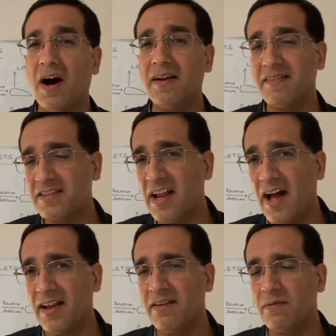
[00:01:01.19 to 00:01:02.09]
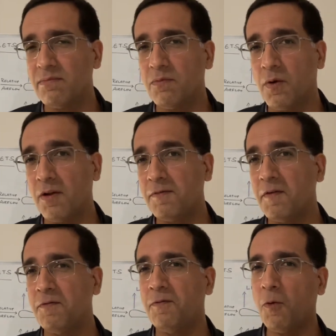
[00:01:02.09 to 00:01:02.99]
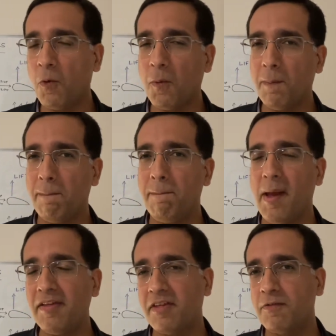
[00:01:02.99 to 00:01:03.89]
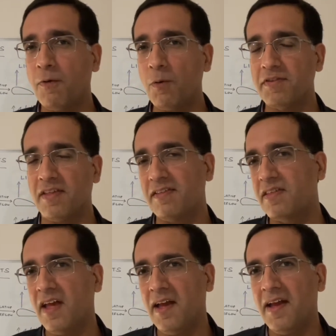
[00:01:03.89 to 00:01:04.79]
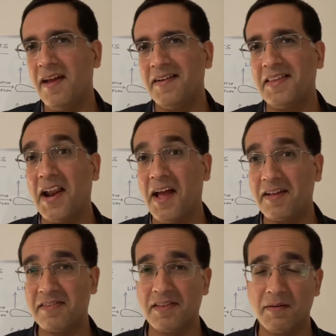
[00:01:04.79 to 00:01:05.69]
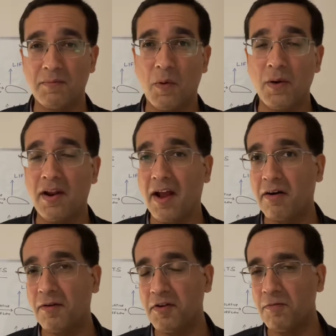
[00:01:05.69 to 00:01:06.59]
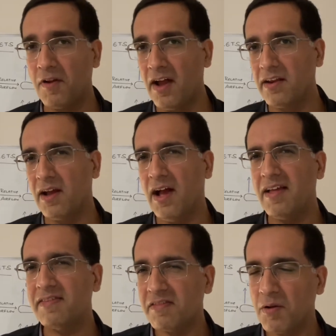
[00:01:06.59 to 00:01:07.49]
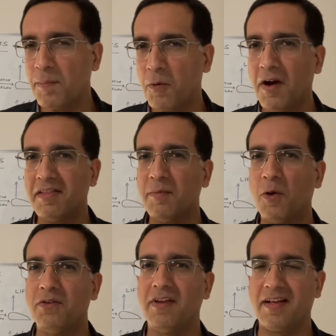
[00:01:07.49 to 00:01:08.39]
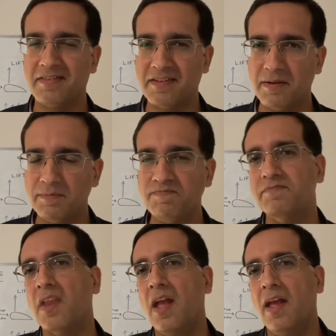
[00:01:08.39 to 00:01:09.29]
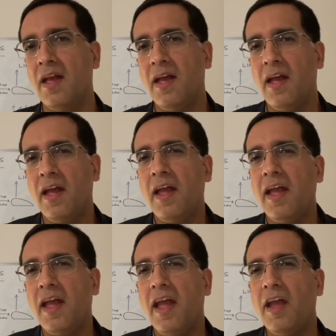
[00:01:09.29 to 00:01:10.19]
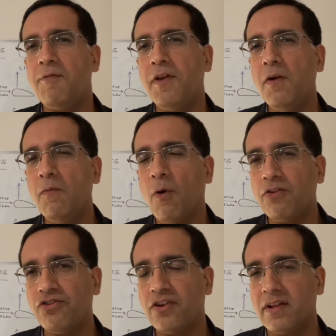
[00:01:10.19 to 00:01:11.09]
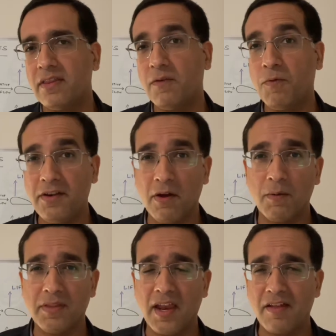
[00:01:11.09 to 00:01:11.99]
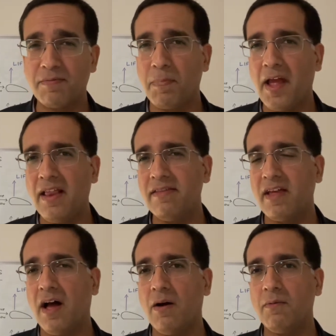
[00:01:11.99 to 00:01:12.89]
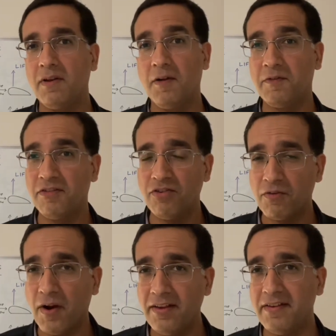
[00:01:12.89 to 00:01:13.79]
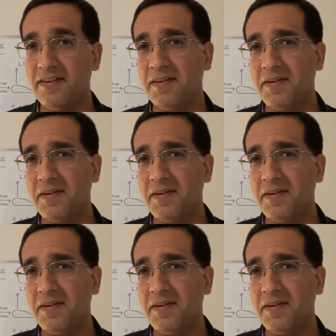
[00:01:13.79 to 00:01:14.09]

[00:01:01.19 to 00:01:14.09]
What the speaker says: understand one of the four basic forces that acts on an aircraft in flight, as this will provide some context. If you watched the video that explains how lift is generated,